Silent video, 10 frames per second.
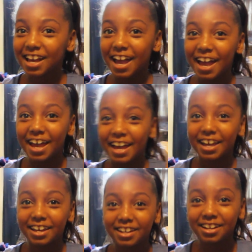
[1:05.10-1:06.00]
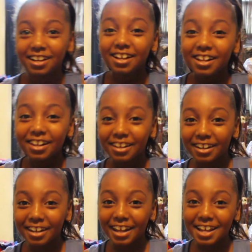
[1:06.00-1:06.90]
to do this.
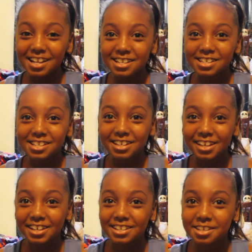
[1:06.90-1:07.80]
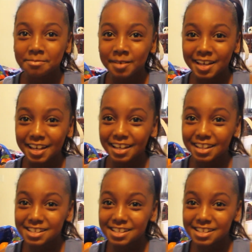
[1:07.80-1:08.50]
And let's get to making the